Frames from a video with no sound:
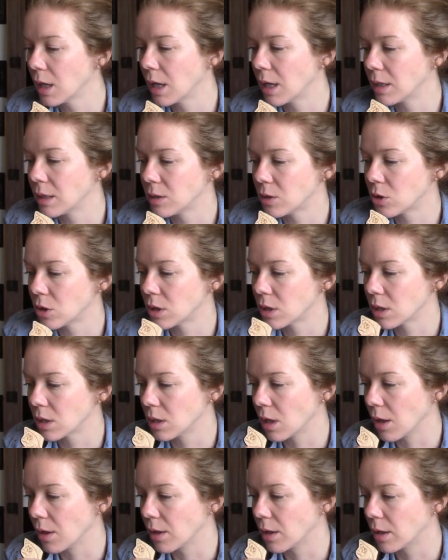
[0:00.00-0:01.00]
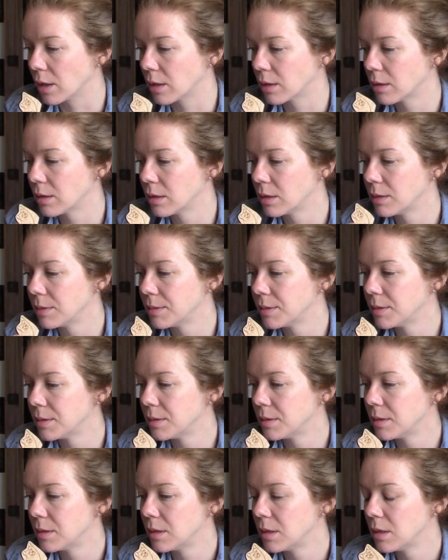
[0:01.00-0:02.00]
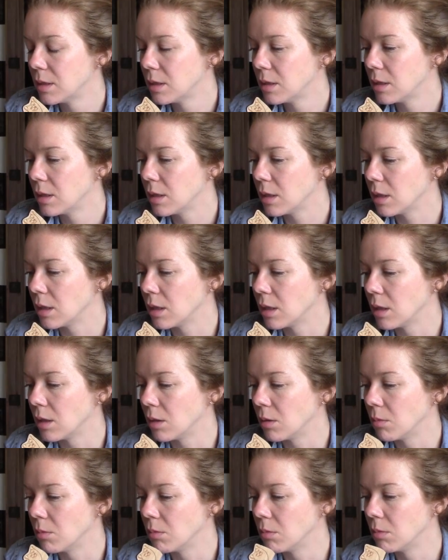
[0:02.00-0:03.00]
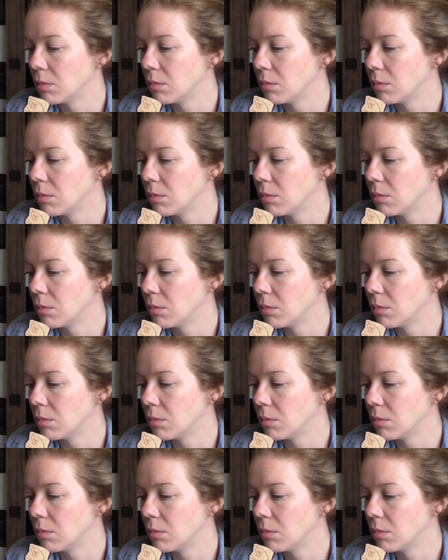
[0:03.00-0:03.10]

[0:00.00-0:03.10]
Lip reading: And it's just another, I